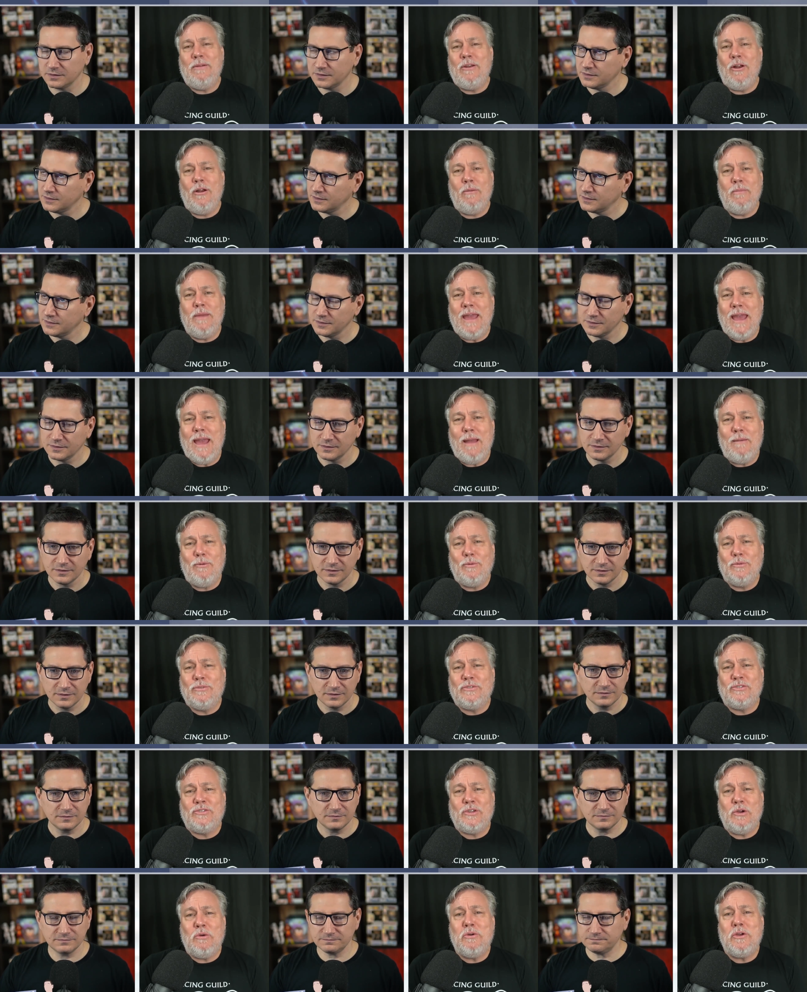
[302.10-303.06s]
Speaker 1: and Armie Hammer
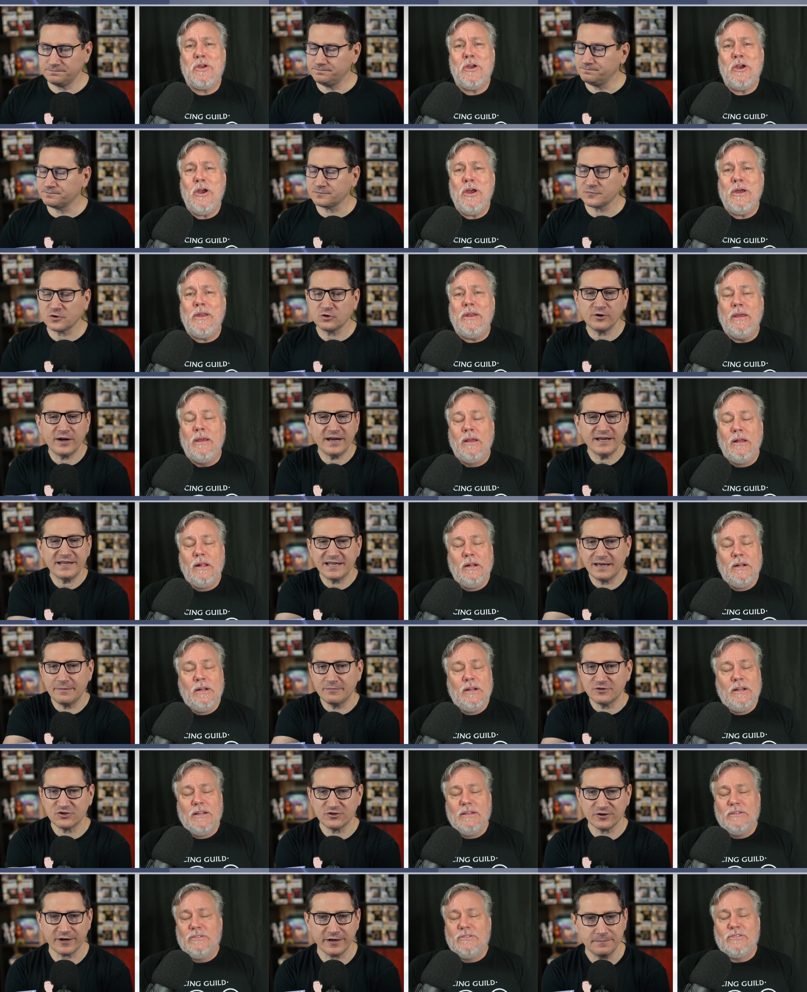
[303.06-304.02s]
was so good. Great
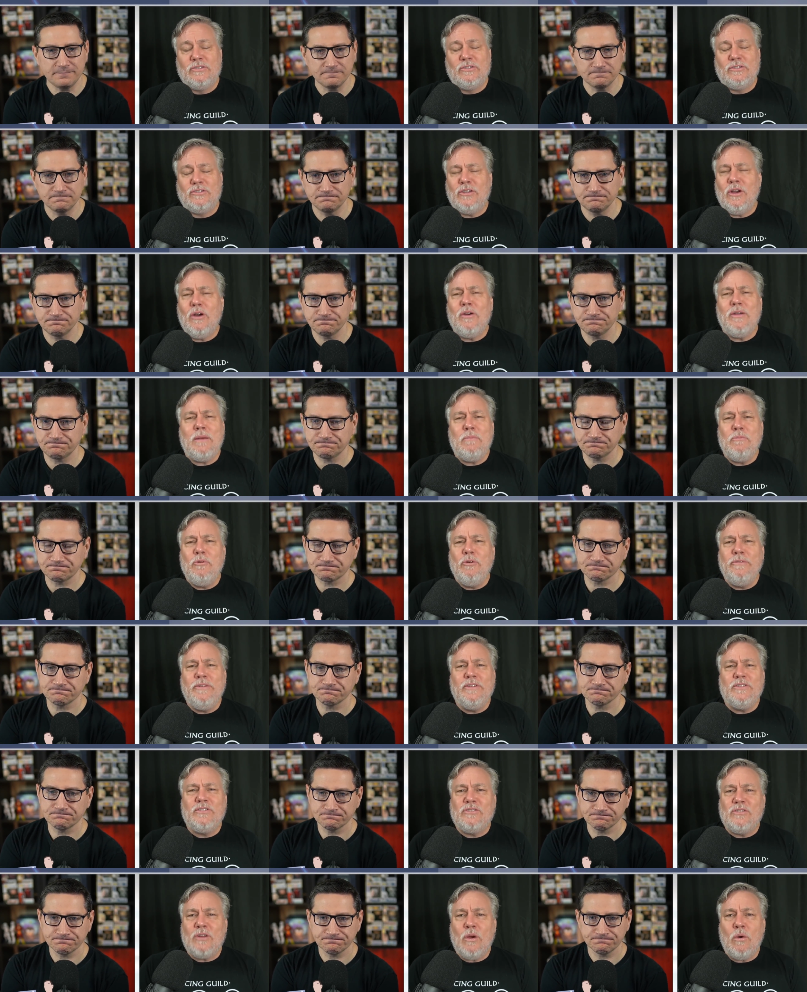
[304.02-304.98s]
chemistry. So that
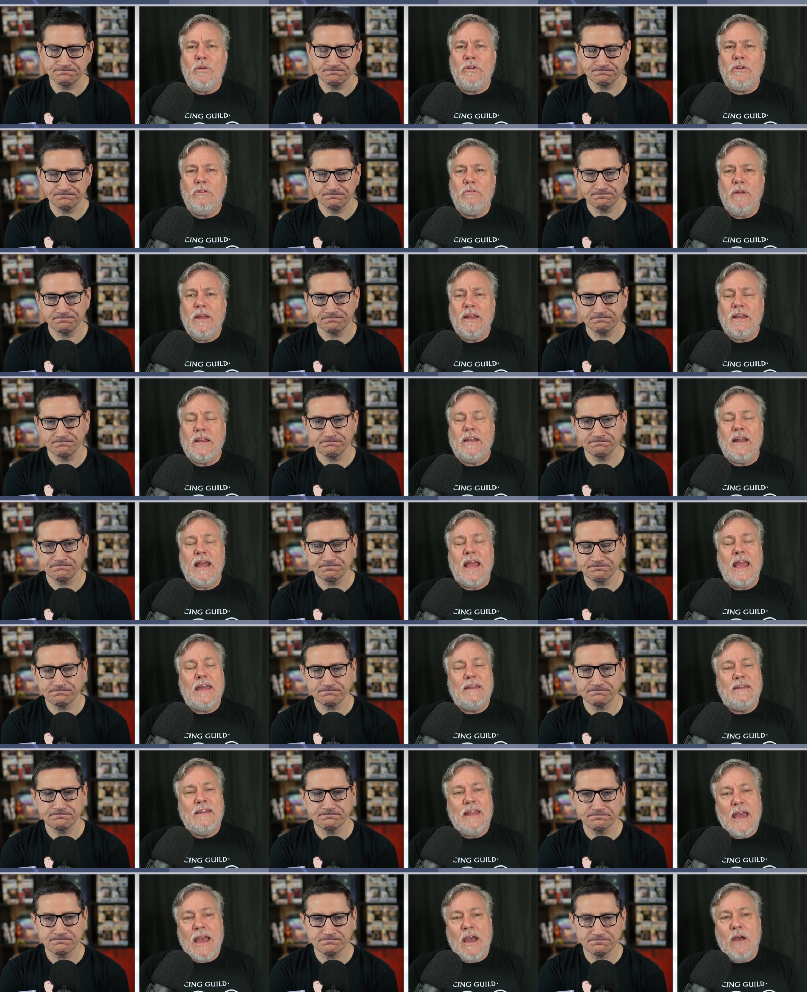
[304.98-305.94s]
movie's so underrated.
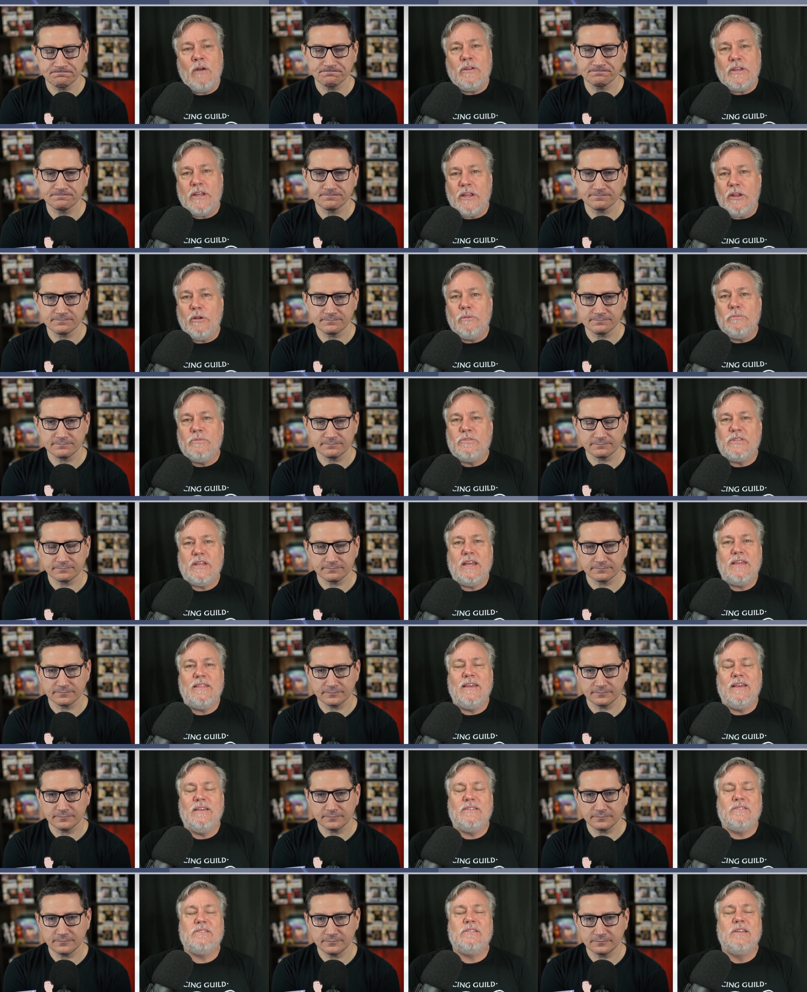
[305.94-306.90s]
And now to hear him say
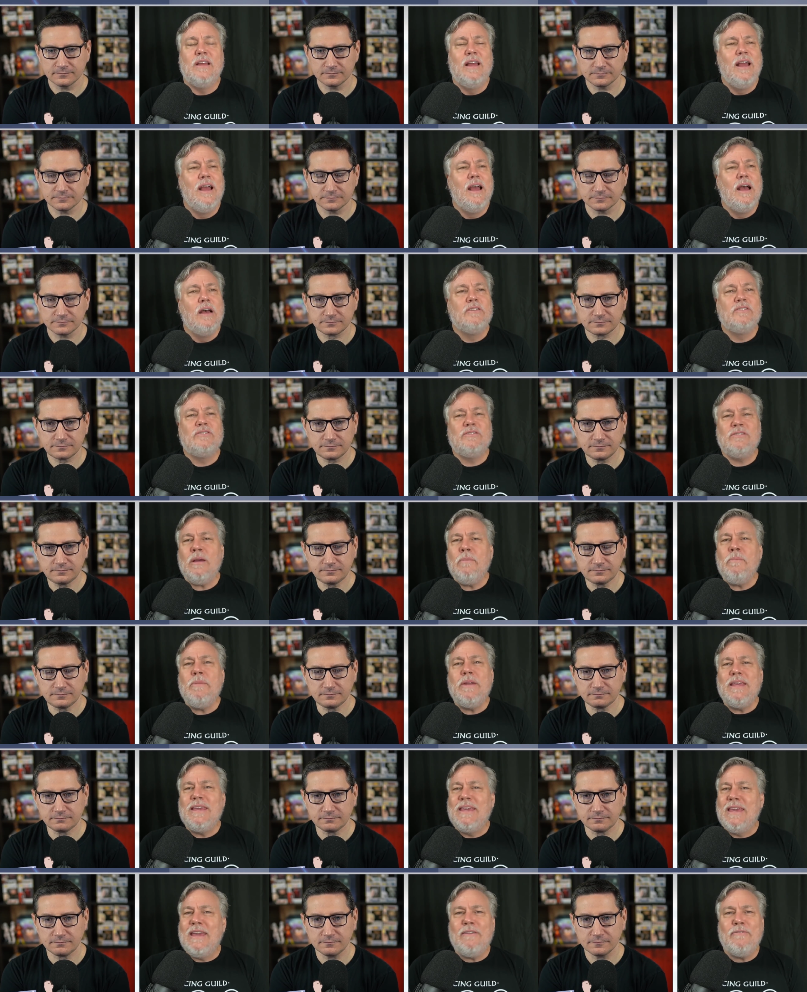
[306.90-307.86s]
this,
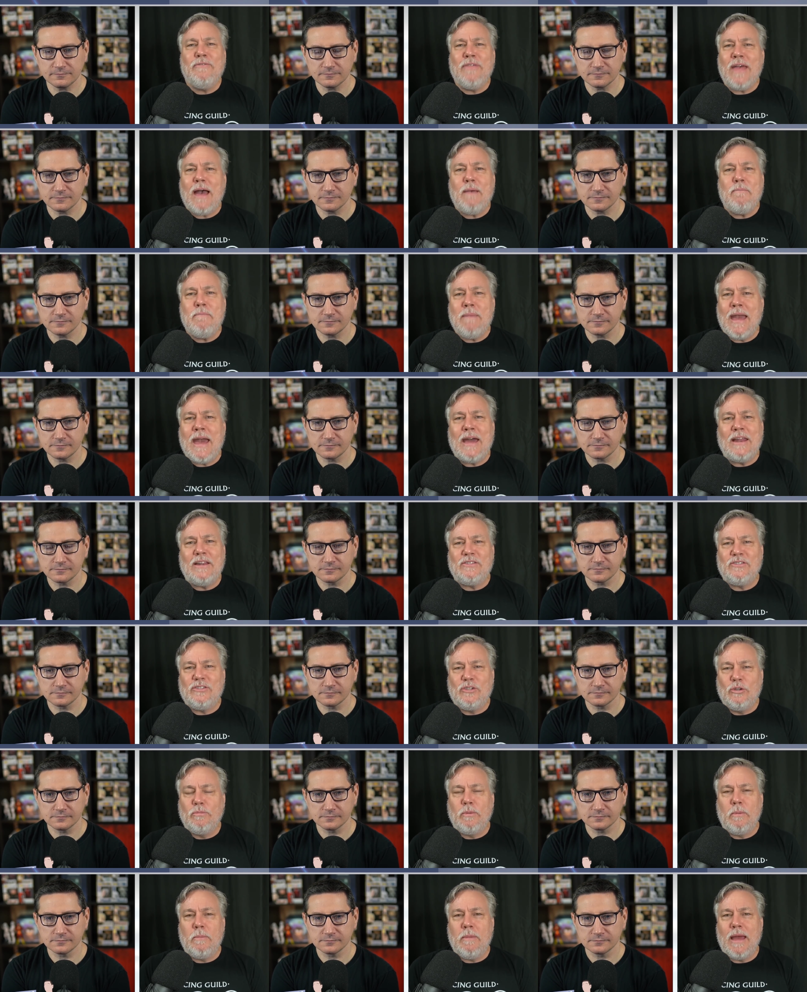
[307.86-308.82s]
somebody give that man a
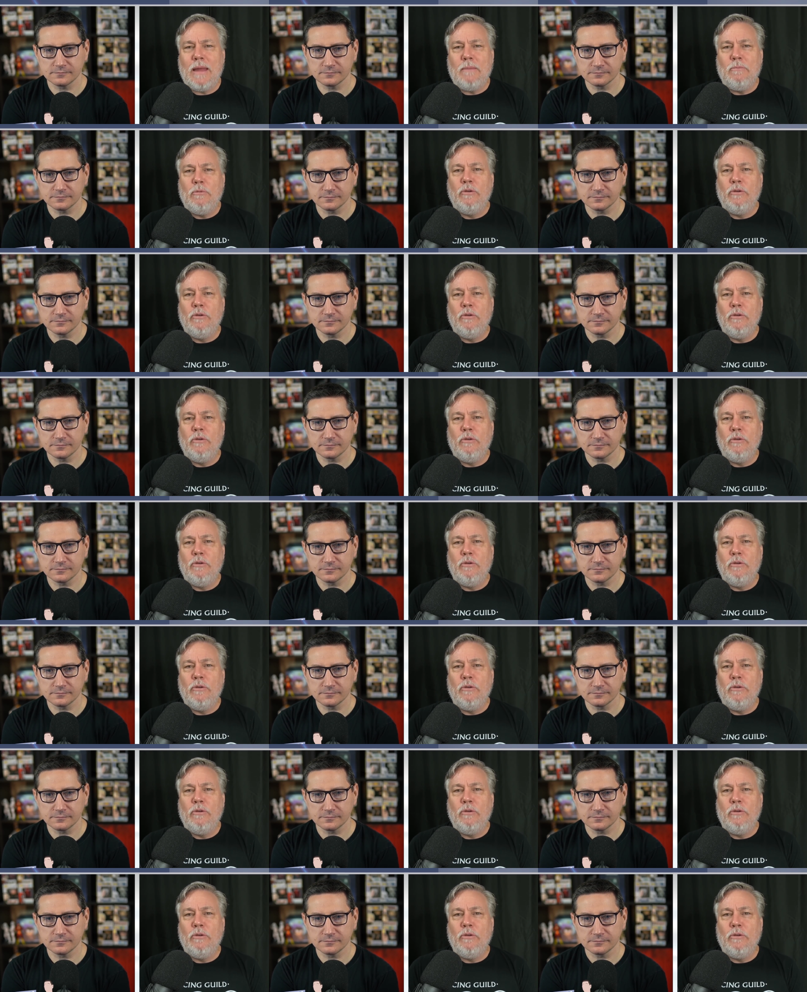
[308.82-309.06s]
Superman